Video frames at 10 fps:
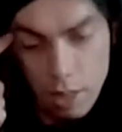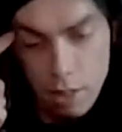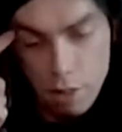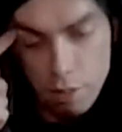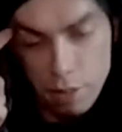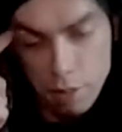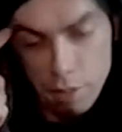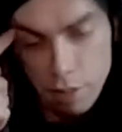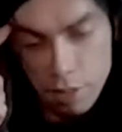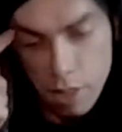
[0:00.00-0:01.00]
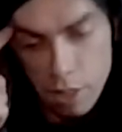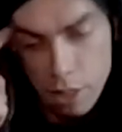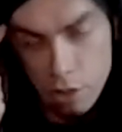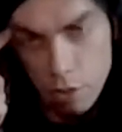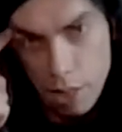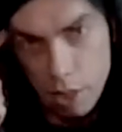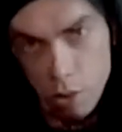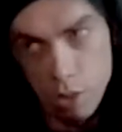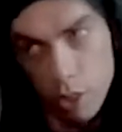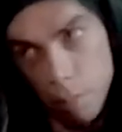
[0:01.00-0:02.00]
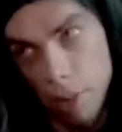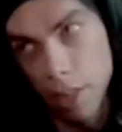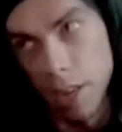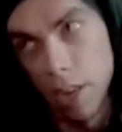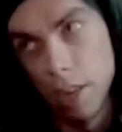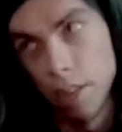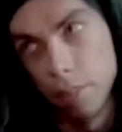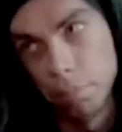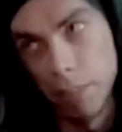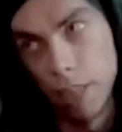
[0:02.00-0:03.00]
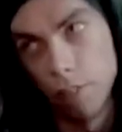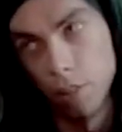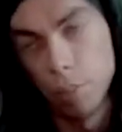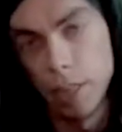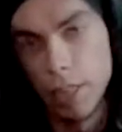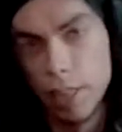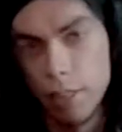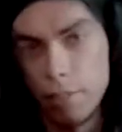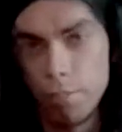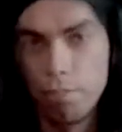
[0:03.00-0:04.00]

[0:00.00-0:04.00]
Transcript: and not a different natural hair color than my hair on my head.